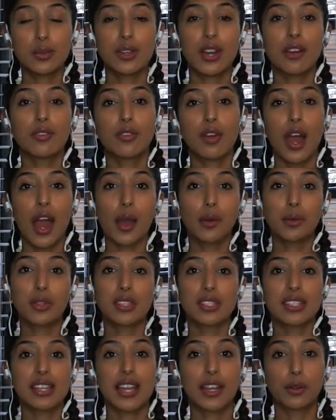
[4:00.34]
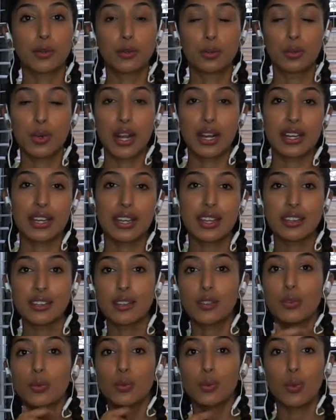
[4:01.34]
whenever I was like
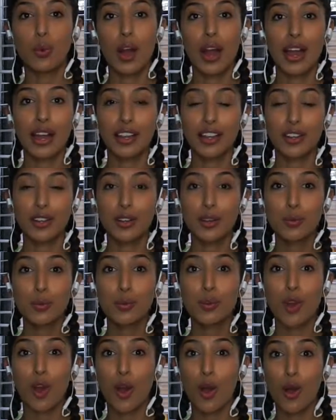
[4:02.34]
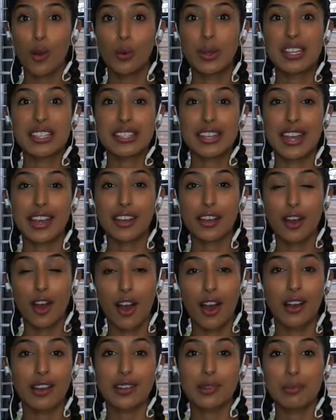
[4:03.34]
running, the wire would always get
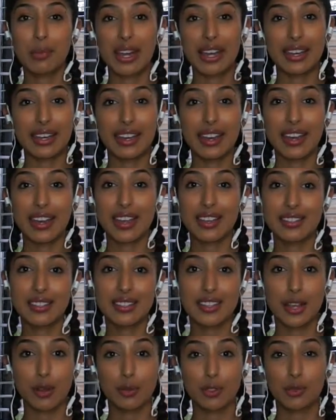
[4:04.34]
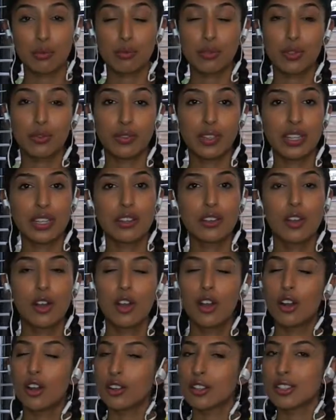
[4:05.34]
caught in my hands as I was moving.
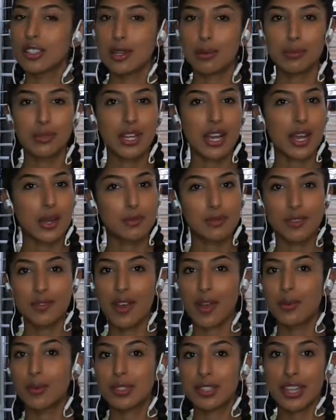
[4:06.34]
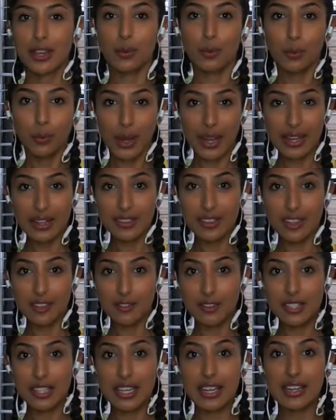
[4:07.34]
Or sometimes if I was like
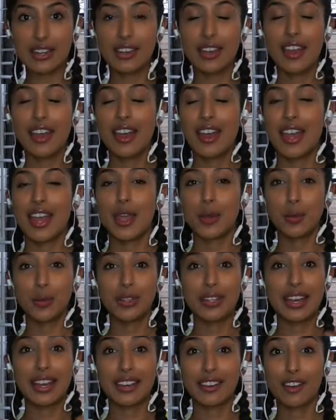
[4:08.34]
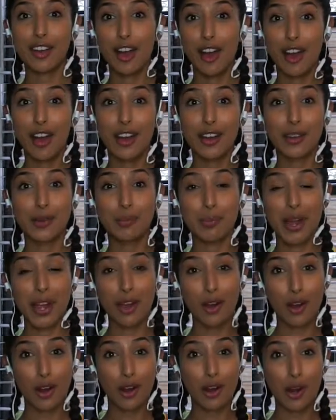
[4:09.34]
weightlifting, it would get caught in
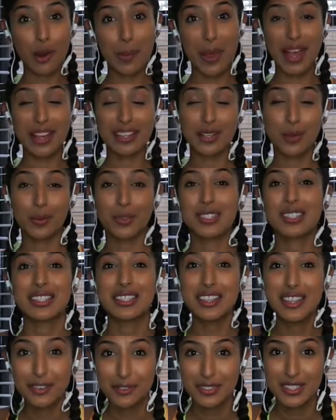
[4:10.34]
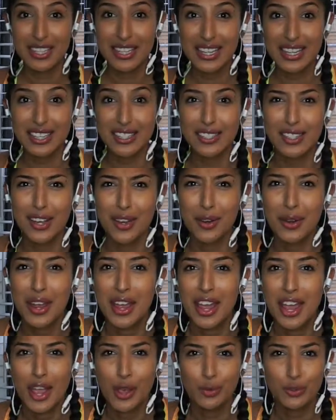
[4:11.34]
my arm as I was lifting. So
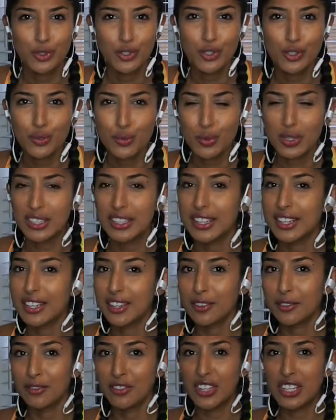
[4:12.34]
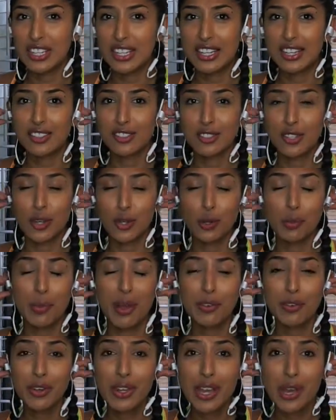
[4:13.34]
it was just really inconvenient. So
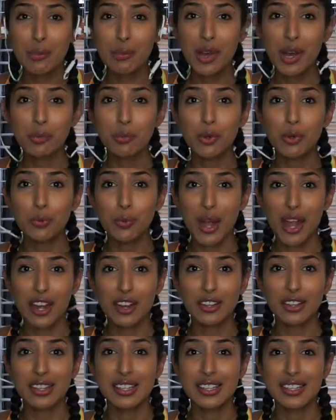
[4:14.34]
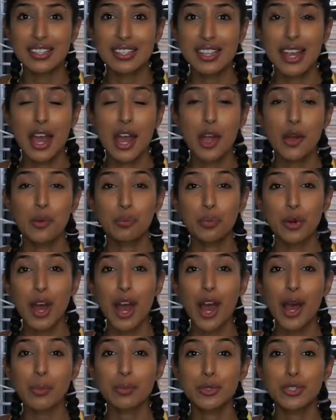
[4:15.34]
whomever came up with wireless,
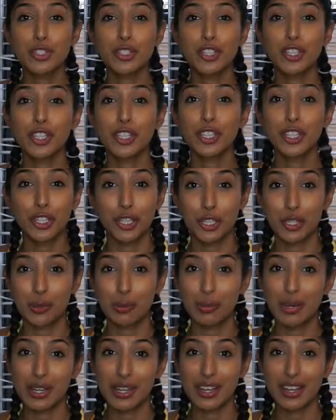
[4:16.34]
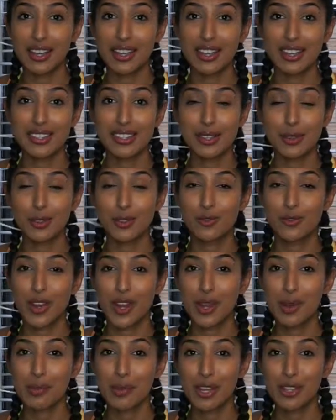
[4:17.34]
props to you because it was
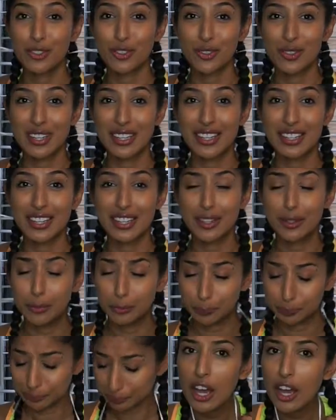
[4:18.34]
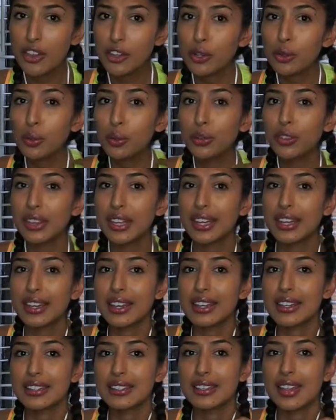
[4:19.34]
very much needed. Other cool
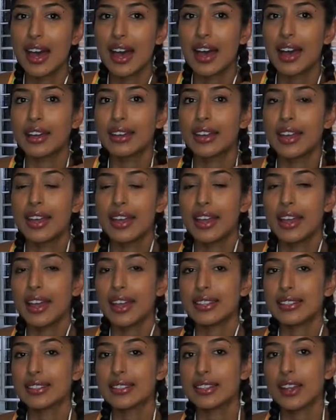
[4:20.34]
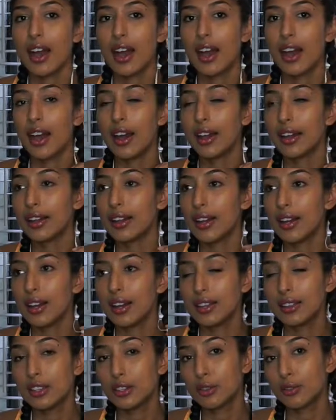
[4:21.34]
thing is that it's got
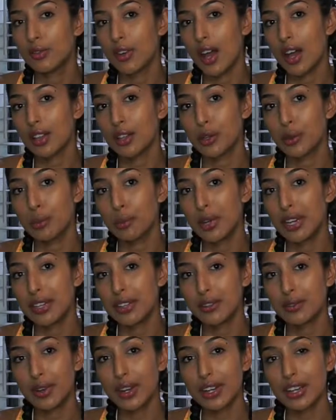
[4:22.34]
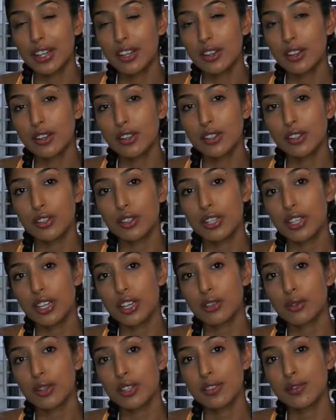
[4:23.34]
a little volume button right here so you can
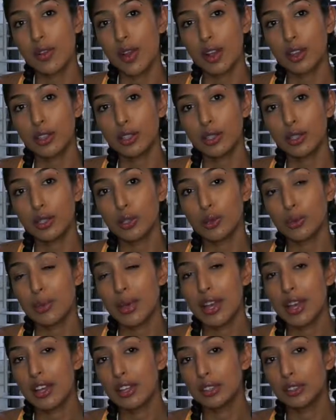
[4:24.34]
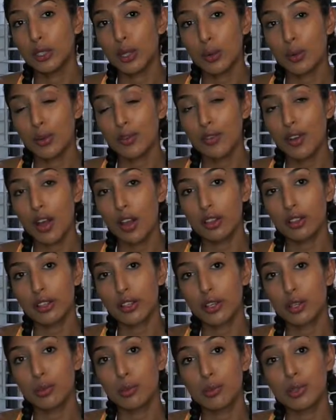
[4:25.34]
increase volume, lower
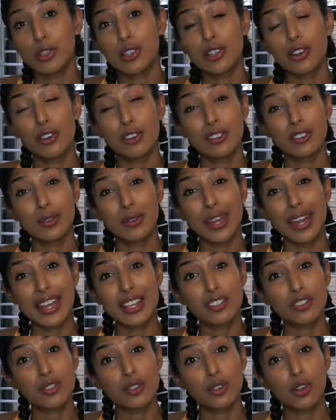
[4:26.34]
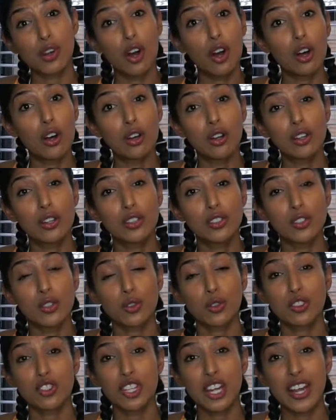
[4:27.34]
volume. You can also answer calls
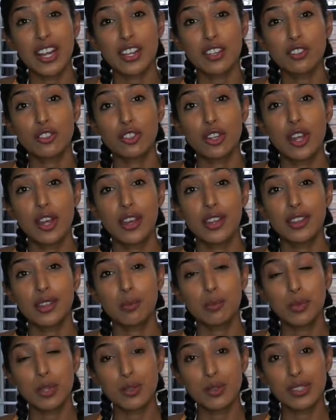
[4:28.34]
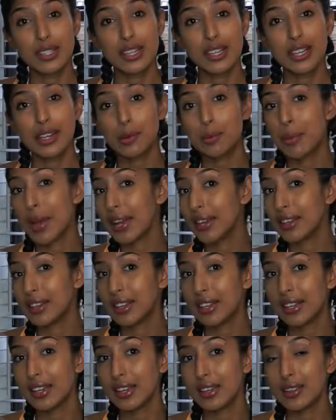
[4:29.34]
or change the music by
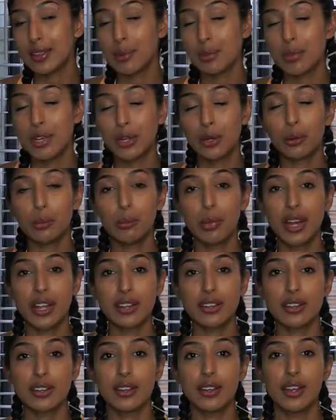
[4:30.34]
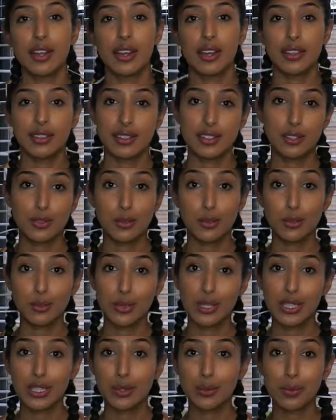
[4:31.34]
clicking the middle button. These are
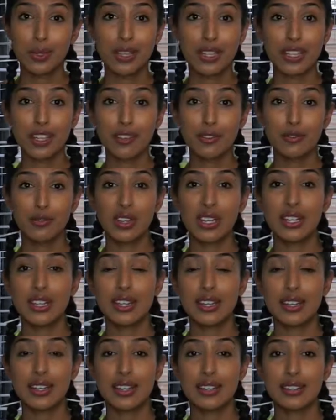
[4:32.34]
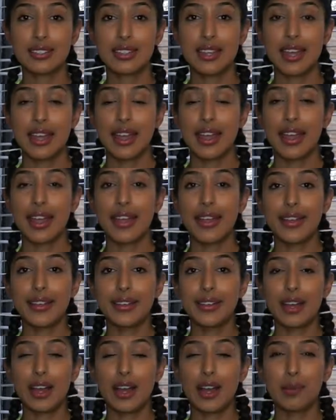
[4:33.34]
really, really convenient.
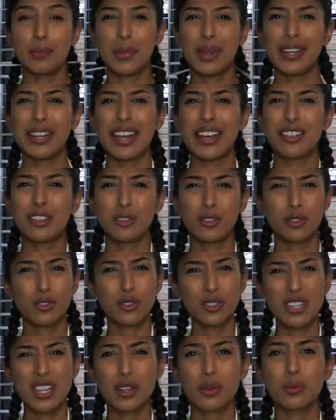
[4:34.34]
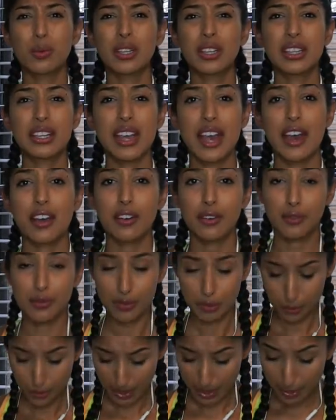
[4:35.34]
And um, again, they're just like really out
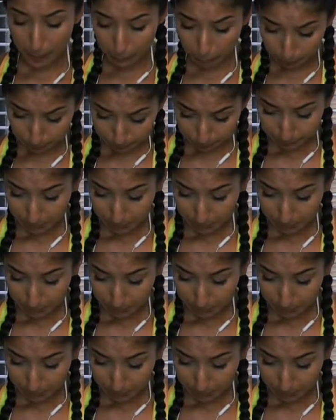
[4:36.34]
of the way.